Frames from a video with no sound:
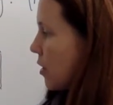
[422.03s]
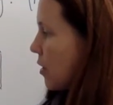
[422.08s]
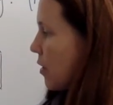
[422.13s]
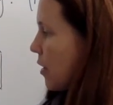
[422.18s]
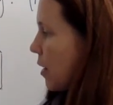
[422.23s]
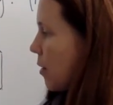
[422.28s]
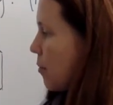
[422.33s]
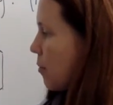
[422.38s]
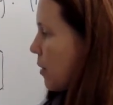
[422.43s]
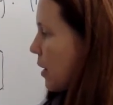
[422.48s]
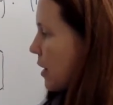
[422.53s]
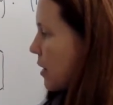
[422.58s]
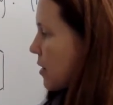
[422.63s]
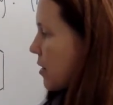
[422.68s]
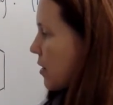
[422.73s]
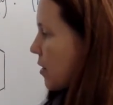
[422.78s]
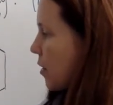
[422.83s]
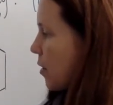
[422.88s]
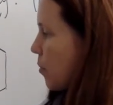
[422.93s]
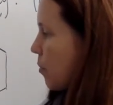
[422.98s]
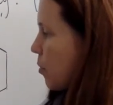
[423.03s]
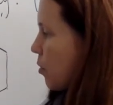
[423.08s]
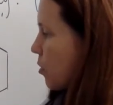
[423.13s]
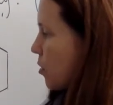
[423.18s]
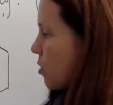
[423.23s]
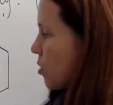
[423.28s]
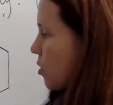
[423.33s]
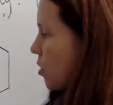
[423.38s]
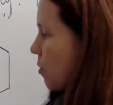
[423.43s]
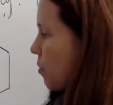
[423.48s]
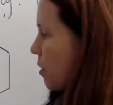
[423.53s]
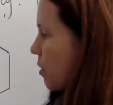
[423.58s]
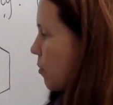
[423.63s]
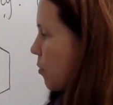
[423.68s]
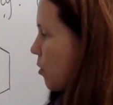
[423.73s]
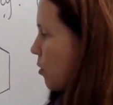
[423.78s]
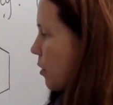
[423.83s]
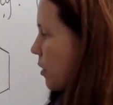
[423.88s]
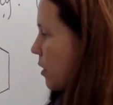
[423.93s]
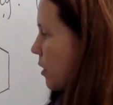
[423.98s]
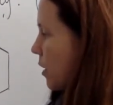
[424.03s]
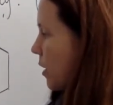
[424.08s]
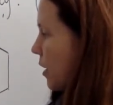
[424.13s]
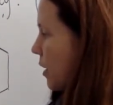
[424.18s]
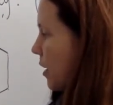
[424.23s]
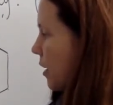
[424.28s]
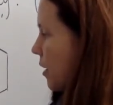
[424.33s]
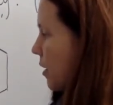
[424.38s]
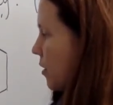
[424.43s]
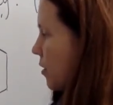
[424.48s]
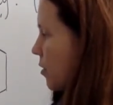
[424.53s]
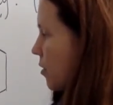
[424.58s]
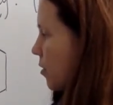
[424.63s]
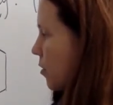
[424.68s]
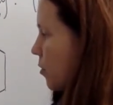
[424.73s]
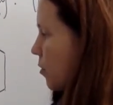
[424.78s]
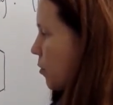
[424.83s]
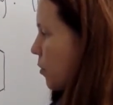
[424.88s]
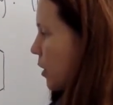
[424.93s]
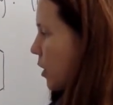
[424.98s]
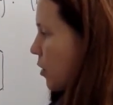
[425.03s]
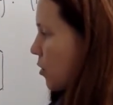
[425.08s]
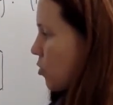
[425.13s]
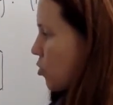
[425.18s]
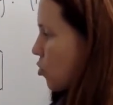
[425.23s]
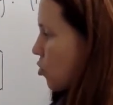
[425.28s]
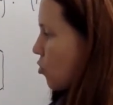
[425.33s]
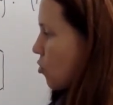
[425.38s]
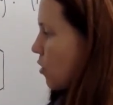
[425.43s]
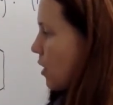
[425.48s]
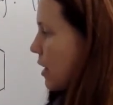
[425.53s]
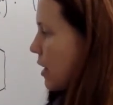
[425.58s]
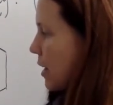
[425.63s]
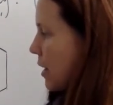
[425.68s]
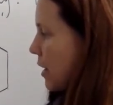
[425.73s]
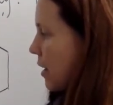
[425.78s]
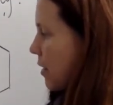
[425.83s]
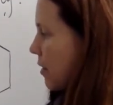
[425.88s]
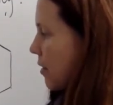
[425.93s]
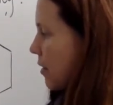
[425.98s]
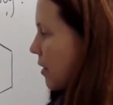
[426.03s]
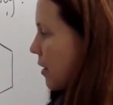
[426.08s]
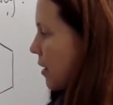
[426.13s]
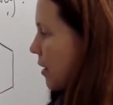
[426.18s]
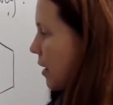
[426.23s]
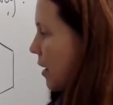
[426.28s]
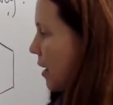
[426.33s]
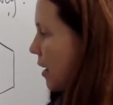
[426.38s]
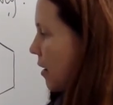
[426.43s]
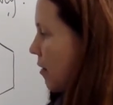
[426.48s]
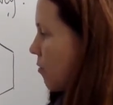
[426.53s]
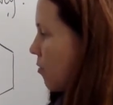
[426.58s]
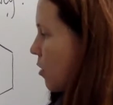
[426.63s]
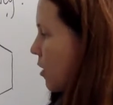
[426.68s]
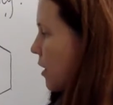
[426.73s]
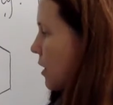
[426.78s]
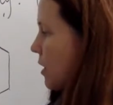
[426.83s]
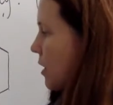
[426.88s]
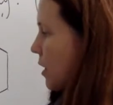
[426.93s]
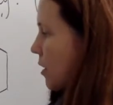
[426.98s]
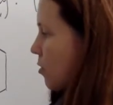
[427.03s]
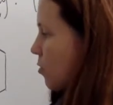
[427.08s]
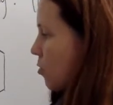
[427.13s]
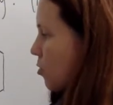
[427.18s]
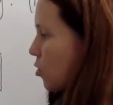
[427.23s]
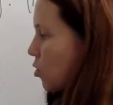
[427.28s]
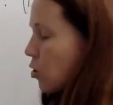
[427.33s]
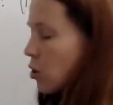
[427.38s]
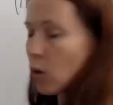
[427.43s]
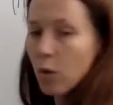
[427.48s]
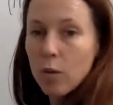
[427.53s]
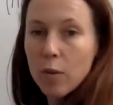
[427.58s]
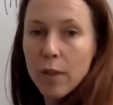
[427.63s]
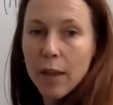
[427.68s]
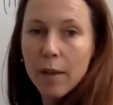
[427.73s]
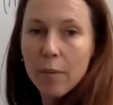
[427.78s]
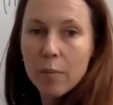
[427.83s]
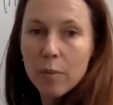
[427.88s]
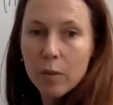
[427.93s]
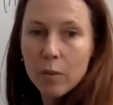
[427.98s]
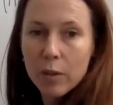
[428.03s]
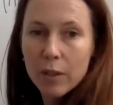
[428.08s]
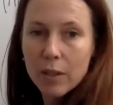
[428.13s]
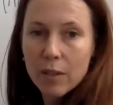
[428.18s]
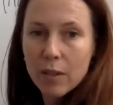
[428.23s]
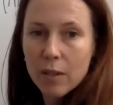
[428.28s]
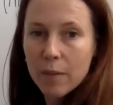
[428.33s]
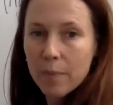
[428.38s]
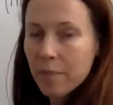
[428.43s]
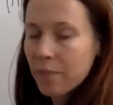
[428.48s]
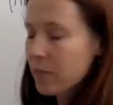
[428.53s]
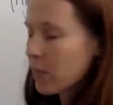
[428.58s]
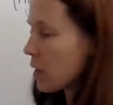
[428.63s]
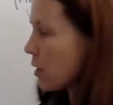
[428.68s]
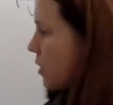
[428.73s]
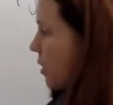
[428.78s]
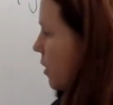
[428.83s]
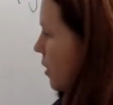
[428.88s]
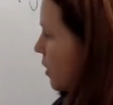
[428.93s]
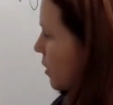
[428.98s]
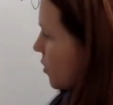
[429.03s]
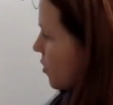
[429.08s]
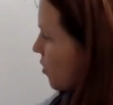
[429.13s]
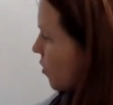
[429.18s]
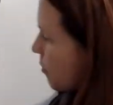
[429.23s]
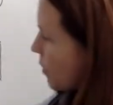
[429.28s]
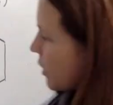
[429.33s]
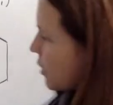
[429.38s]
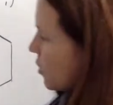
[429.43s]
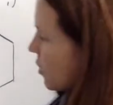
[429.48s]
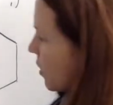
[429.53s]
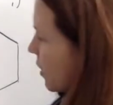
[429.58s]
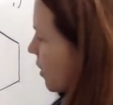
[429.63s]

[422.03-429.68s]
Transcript: that makes a stopping point and we go straight out there at right angles to that point. So imagine